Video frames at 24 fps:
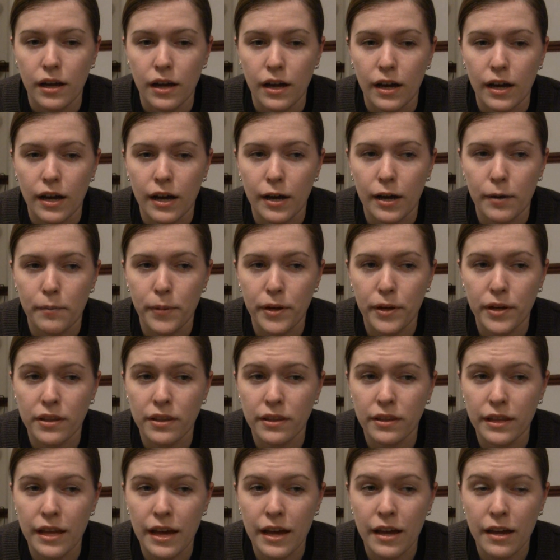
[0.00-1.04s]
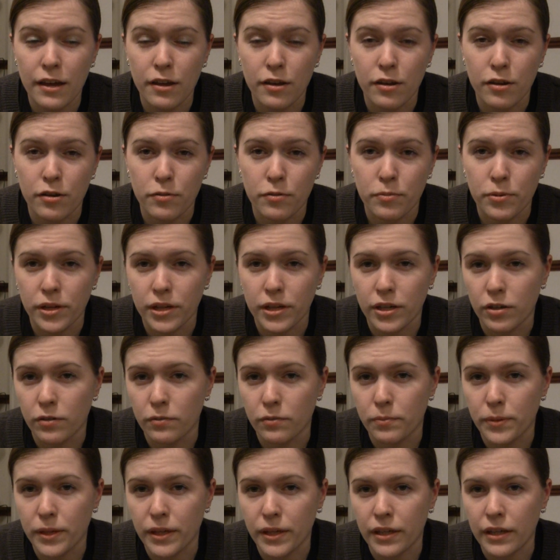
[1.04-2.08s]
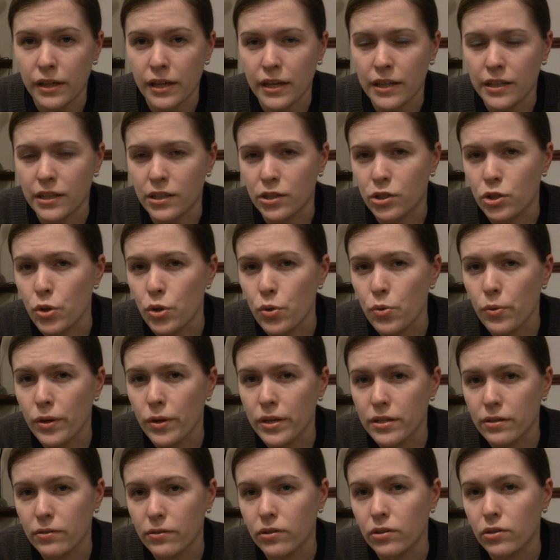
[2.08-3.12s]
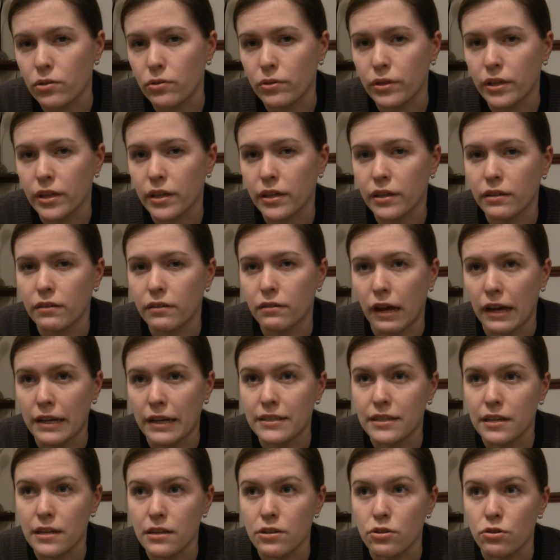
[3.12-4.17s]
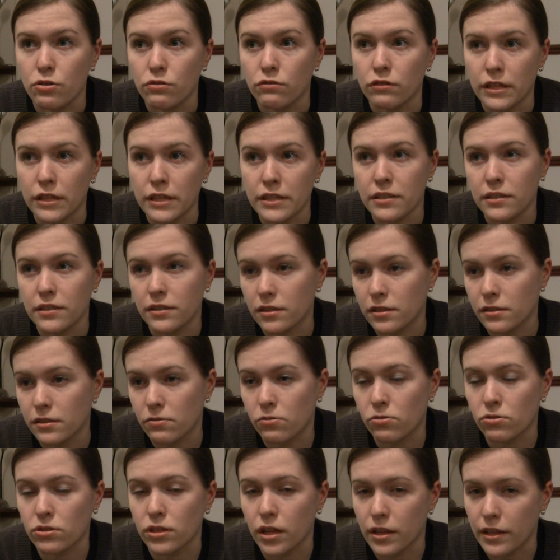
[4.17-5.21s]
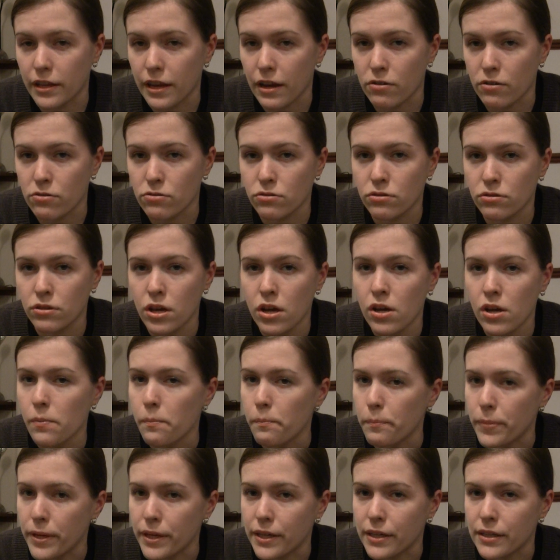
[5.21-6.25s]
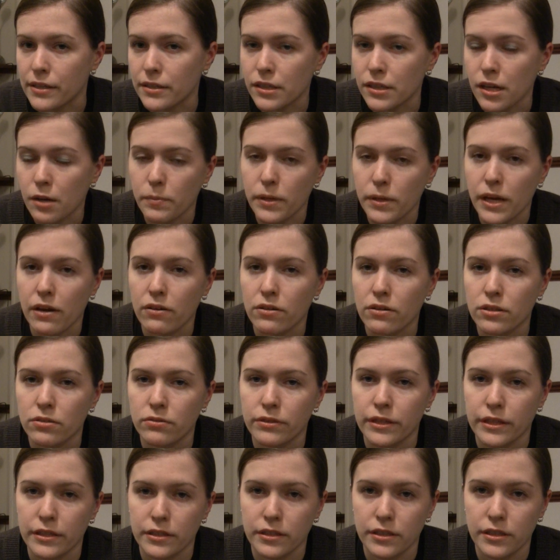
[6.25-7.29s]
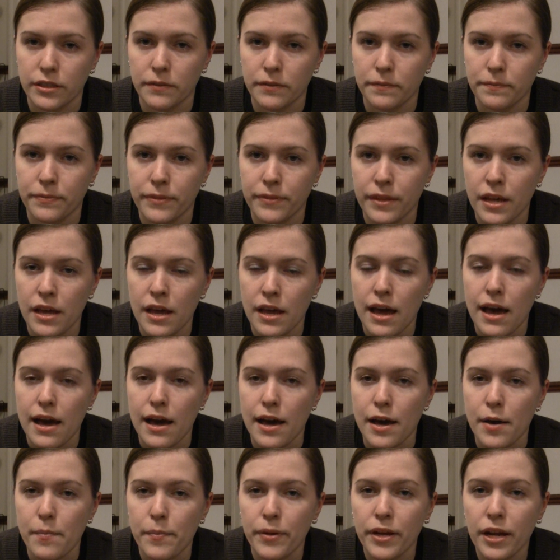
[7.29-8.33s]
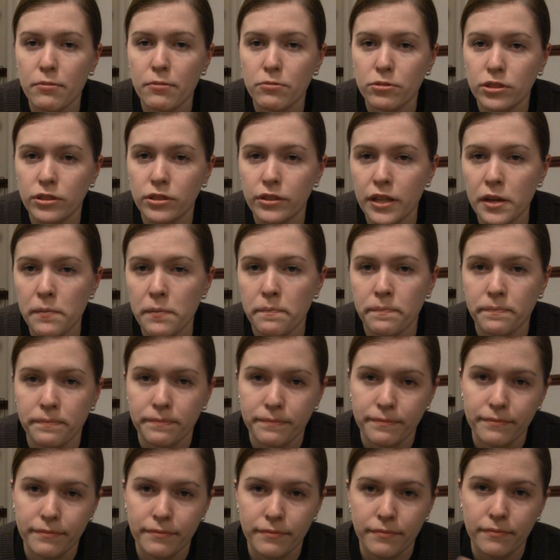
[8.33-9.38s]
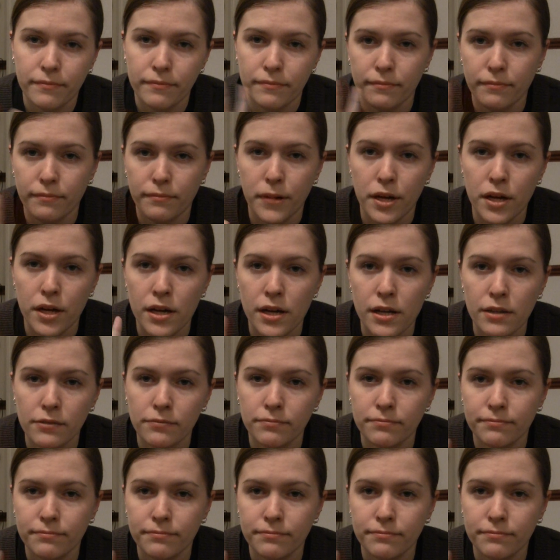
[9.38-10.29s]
But other than that, it will probably not be anything new until the new year. At least any new releases, because of course nothing else big is coming out until next year. But I will see you then. Bye!